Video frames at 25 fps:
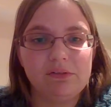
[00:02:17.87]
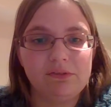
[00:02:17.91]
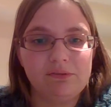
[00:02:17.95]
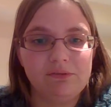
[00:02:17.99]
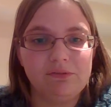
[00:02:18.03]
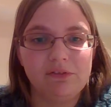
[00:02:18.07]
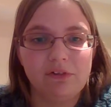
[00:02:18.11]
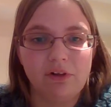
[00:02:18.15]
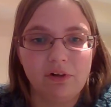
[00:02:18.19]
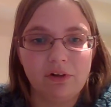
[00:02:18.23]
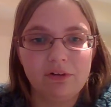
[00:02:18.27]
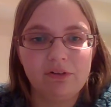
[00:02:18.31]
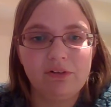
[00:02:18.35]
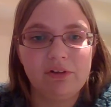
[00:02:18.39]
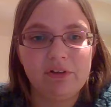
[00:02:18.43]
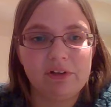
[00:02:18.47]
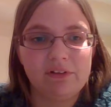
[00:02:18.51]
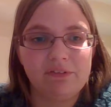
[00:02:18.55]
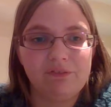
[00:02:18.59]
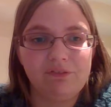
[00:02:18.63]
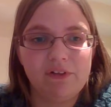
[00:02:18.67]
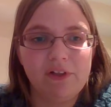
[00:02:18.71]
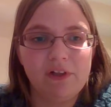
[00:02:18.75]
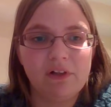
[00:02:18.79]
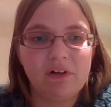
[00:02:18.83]
largely
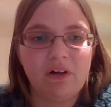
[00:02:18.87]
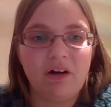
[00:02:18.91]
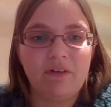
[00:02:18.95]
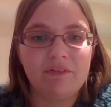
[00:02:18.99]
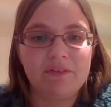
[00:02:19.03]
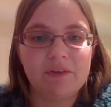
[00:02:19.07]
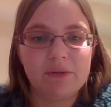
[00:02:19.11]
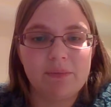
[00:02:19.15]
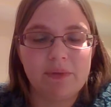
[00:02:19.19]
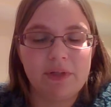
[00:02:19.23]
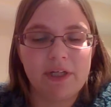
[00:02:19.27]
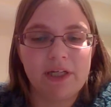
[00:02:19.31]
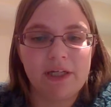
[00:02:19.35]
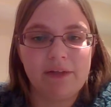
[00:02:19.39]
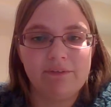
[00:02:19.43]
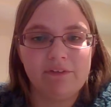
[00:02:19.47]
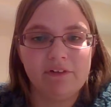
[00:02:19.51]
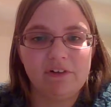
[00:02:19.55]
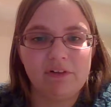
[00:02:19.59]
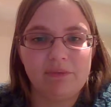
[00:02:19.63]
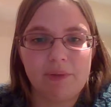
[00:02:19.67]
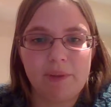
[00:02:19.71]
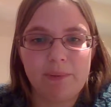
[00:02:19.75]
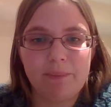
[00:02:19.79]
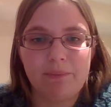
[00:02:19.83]
feed off the behavior
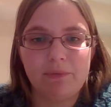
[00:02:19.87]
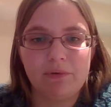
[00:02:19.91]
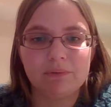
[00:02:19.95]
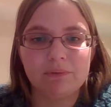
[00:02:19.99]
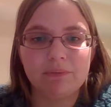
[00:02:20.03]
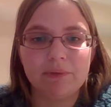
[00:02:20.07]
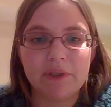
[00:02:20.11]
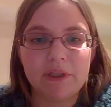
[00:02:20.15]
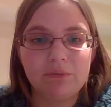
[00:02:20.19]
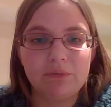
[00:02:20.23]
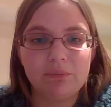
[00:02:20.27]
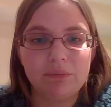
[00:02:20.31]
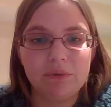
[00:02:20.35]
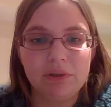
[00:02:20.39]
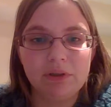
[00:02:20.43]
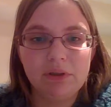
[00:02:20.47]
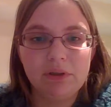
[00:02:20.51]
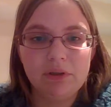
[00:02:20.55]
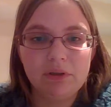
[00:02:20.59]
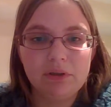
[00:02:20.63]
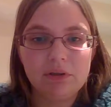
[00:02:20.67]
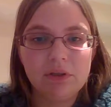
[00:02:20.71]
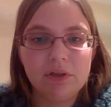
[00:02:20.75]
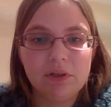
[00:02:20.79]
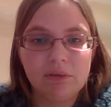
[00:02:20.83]
of people around
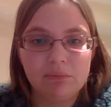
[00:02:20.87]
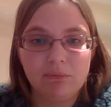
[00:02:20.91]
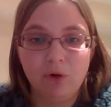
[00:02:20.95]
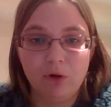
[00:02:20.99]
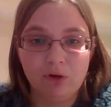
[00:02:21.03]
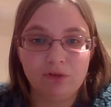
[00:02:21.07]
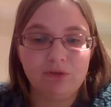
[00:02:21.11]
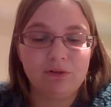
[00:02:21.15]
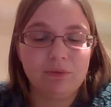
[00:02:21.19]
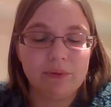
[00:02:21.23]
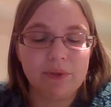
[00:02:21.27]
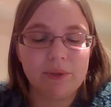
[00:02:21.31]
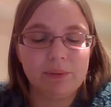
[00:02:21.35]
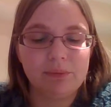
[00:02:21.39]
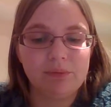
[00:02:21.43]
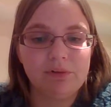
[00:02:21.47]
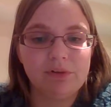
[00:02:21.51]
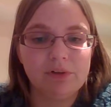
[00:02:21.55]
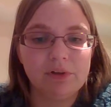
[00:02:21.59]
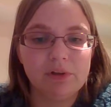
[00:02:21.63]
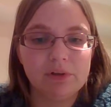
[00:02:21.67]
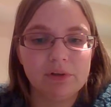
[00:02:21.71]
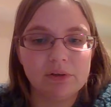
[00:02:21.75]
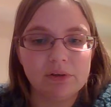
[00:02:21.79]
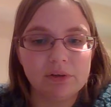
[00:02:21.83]
me, more so when I was
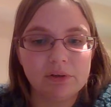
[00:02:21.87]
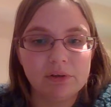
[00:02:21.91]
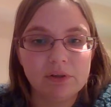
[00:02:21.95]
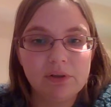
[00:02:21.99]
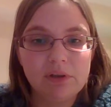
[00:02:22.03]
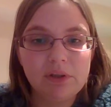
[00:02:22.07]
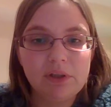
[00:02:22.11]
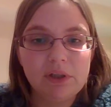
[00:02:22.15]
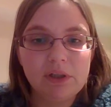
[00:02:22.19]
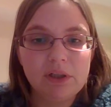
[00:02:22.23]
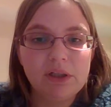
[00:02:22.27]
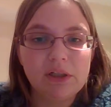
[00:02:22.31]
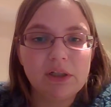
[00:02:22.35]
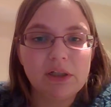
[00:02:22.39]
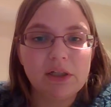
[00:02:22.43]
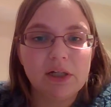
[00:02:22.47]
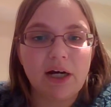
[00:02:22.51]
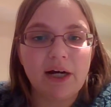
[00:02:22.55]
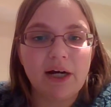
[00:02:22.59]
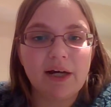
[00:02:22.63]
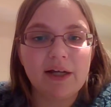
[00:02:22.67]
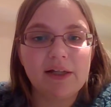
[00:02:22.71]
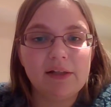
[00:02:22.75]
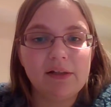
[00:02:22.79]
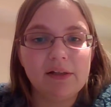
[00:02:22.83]
younger,
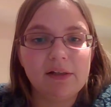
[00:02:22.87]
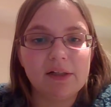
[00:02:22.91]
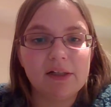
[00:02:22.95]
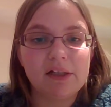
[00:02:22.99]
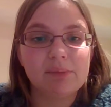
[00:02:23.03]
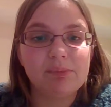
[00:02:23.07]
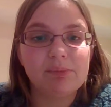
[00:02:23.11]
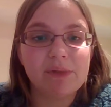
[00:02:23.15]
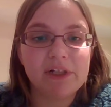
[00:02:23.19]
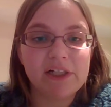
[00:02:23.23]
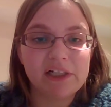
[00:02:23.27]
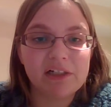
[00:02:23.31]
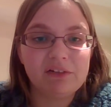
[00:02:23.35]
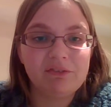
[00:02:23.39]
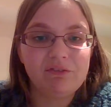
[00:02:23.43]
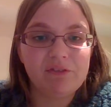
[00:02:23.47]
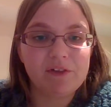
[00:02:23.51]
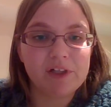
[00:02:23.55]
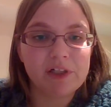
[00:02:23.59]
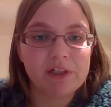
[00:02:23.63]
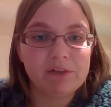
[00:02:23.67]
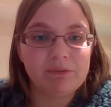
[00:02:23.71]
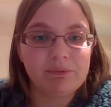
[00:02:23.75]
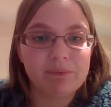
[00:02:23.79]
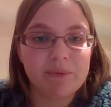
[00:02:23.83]
I
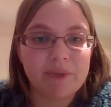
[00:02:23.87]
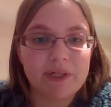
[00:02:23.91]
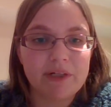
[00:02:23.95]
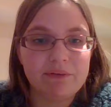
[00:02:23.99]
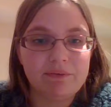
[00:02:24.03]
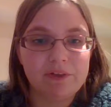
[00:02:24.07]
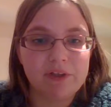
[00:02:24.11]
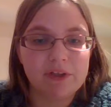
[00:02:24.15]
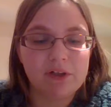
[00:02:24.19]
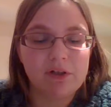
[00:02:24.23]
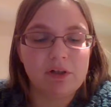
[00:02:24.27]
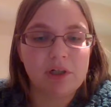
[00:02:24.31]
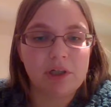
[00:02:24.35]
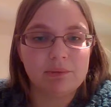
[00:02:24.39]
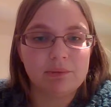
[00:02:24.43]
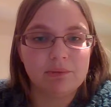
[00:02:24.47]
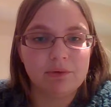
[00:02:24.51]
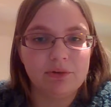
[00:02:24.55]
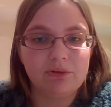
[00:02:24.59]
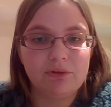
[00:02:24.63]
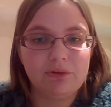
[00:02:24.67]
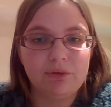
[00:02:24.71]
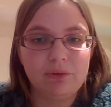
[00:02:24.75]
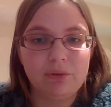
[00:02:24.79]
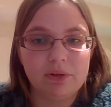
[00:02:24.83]
benefited from having the calmer
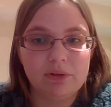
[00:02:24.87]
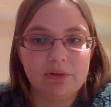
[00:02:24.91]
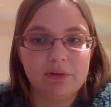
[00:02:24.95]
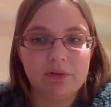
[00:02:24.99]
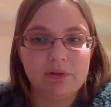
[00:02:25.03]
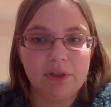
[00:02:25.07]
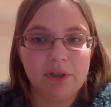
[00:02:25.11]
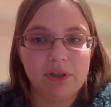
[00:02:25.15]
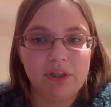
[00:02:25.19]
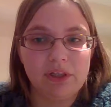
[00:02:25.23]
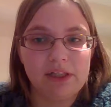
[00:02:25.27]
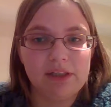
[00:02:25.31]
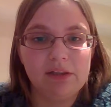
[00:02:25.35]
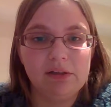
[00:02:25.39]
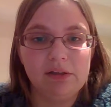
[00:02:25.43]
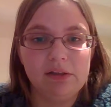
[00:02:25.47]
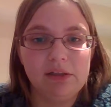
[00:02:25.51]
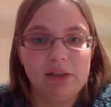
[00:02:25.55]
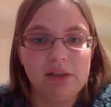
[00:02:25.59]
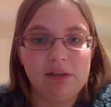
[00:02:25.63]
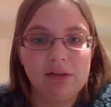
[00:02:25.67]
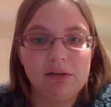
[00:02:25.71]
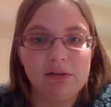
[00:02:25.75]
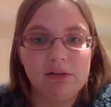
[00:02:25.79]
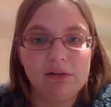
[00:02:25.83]
students, and I didn't
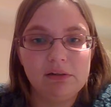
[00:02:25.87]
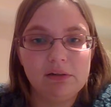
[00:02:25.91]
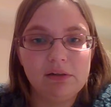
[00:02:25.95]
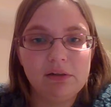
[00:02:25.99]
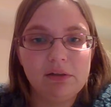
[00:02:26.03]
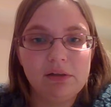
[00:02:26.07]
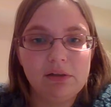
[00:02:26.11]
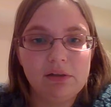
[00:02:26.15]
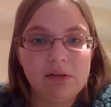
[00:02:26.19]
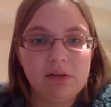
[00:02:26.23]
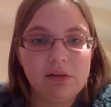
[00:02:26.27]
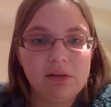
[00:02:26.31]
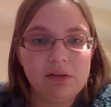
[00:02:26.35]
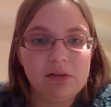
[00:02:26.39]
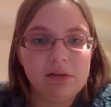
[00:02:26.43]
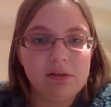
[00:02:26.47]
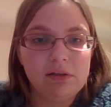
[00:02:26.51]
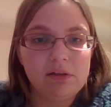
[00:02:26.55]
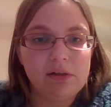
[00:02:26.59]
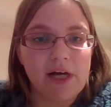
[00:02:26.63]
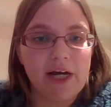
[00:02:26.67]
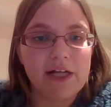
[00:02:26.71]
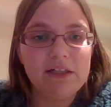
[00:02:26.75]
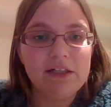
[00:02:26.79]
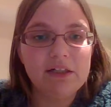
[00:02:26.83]

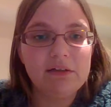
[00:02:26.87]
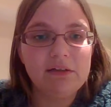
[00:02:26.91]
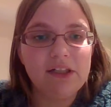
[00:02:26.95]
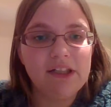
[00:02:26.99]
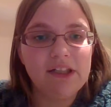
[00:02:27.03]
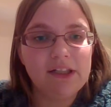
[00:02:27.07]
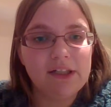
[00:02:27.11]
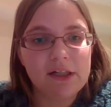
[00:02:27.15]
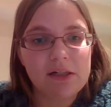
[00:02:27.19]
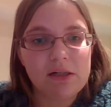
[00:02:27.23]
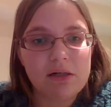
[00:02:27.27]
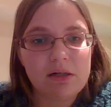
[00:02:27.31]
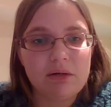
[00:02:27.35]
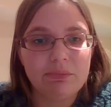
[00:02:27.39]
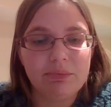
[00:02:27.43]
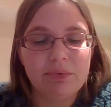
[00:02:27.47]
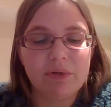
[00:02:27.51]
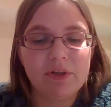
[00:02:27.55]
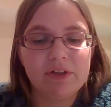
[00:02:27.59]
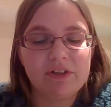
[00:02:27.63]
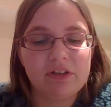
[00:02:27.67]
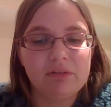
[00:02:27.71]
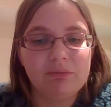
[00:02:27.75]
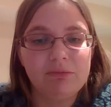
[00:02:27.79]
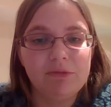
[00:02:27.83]
need help.
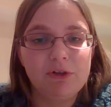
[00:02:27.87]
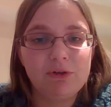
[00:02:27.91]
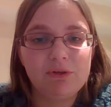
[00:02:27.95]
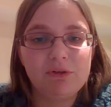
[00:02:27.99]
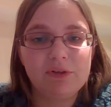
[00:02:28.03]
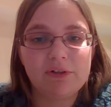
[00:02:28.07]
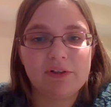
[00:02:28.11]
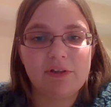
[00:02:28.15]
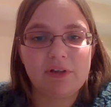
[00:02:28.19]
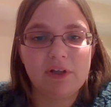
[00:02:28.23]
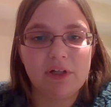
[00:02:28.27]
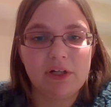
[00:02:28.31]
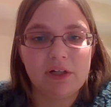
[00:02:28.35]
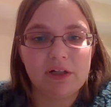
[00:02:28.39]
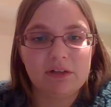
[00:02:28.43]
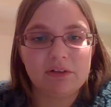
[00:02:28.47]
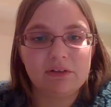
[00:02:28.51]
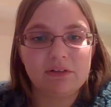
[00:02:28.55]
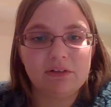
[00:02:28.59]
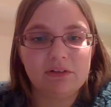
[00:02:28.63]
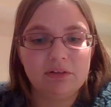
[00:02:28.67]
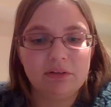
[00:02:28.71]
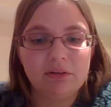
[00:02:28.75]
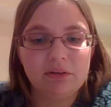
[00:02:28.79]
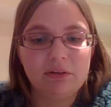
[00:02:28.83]
Plus, in music
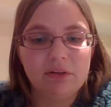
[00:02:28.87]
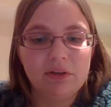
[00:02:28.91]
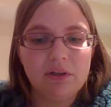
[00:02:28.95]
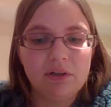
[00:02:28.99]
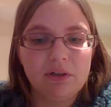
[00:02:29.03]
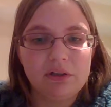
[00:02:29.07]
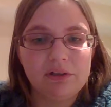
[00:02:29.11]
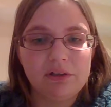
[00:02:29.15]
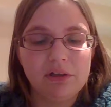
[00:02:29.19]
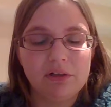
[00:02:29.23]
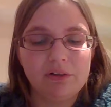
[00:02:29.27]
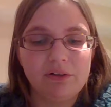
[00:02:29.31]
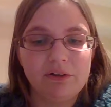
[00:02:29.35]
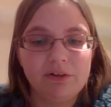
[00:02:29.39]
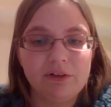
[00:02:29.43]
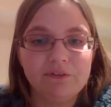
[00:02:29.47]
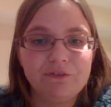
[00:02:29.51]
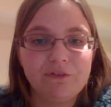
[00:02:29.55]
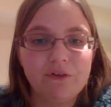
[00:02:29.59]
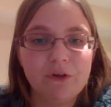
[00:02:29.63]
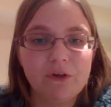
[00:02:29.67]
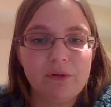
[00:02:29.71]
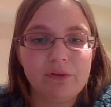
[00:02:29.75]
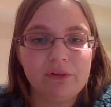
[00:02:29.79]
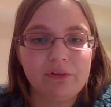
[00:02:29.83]
class, you're
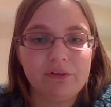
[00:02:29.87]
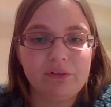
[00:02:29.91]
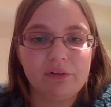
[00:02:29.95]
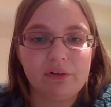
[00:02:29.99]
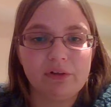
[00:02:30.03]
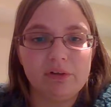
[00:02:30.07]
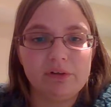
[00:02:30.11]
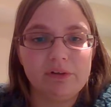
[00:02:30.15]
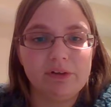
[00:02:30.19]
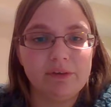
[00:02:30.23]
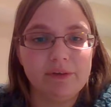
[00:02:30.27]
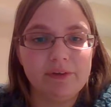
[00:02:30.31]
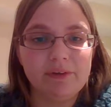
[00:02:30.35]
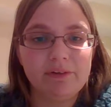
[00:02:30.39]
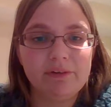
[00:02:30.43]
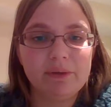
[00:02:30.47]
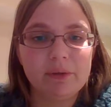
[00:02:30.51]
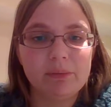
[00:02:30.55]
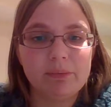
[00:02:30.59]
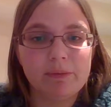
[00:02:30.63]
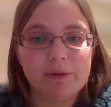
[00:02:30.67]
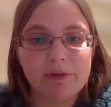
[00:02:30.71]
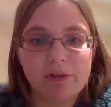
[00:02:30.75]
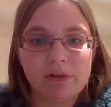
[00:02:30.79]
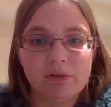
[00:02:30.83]
focused on your
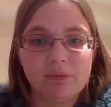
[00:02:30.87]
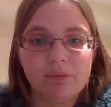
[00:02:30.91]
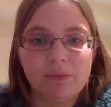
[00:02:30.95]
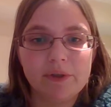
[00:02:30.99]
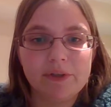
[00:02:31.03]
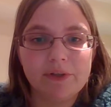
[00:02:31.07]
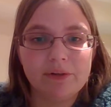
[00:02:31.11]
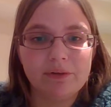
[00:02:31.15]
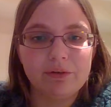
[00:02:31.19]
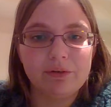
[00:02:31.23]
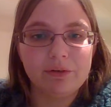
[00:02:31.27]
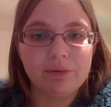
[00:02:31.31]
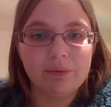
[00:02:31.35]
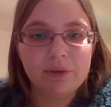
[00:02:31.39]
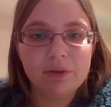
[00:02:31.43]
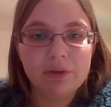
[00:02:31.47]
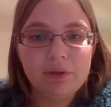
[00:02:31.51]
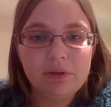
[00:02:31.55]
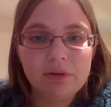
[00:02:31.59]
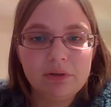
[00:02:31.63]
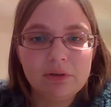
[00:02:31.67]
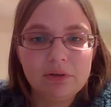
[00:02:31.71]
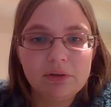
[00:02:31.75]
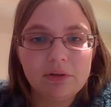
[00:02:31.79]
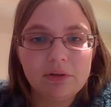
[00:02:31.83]
instrument and on what you're doing,